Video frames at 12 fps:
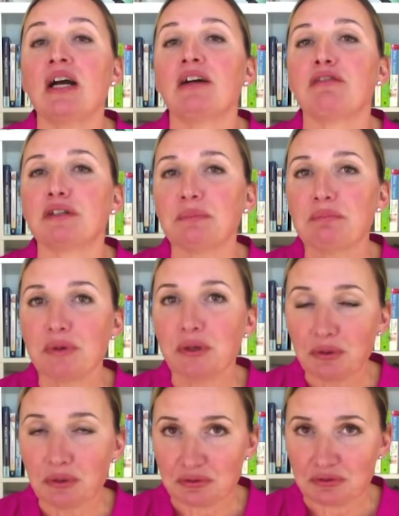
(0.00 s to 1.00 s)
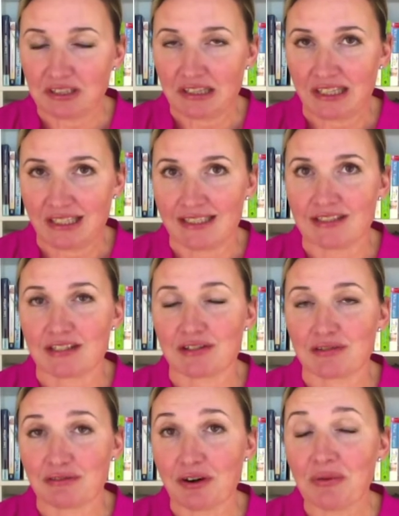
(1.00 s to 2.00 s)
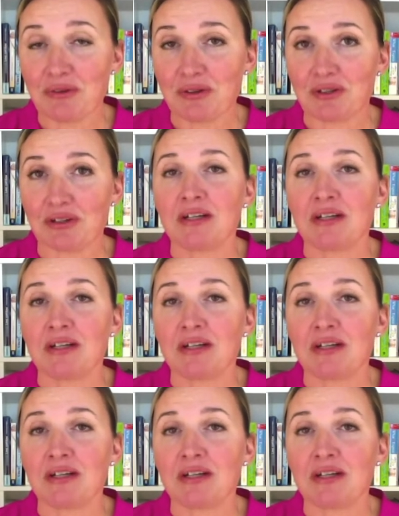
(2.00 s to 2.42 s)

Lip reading: remove the things from your